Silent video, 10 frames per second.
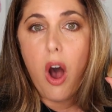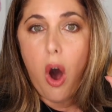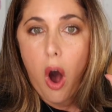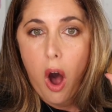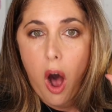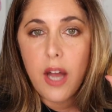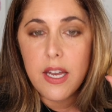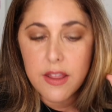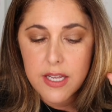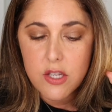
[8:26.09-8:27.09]

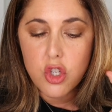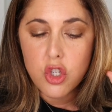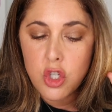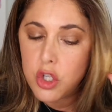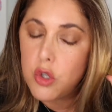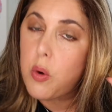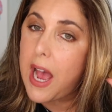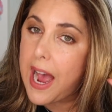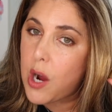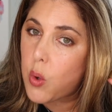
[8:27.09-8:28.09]
on this new
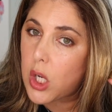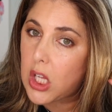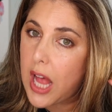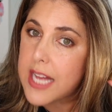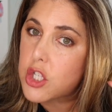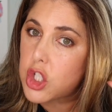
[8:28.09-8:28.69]
Hourglass